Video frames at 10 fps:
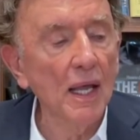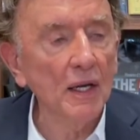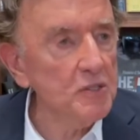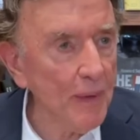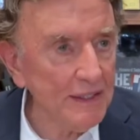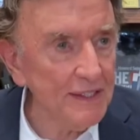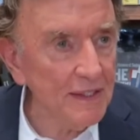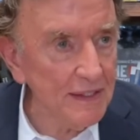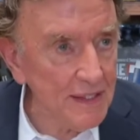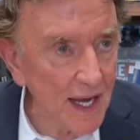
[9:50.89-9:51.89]

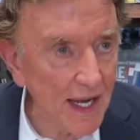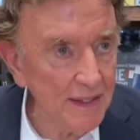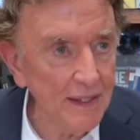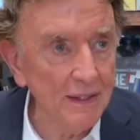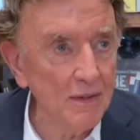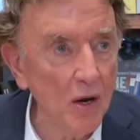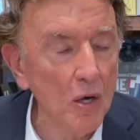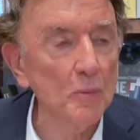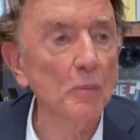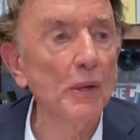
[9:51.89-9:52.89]
unexpectedly died in an
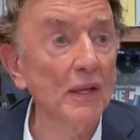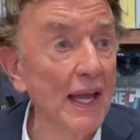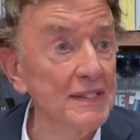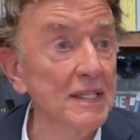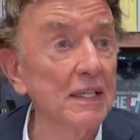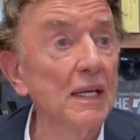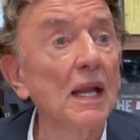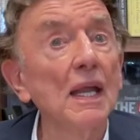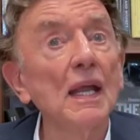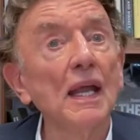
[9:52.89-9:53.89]
automobile accident,
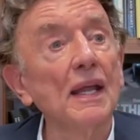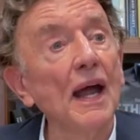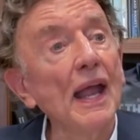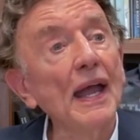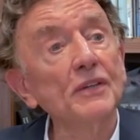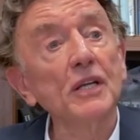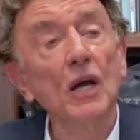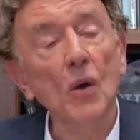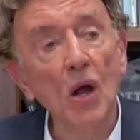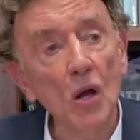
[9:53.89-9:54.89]
and I had to
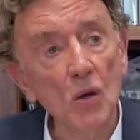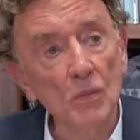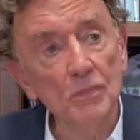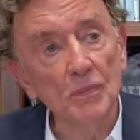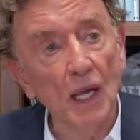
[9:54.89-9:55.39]
go home.